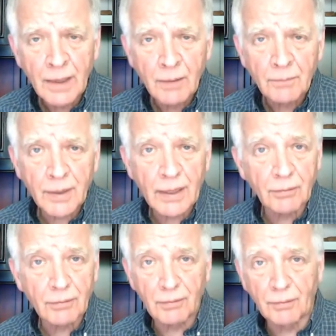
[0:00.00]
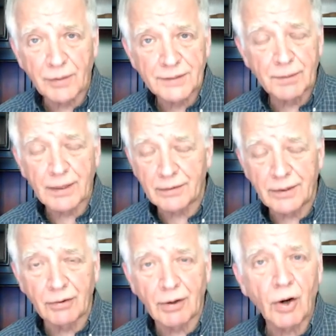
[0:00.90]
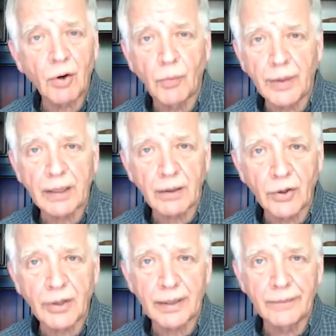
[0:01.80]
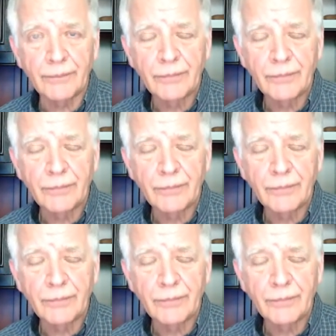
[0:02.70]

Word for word: But we spent, you know, a whole week looking.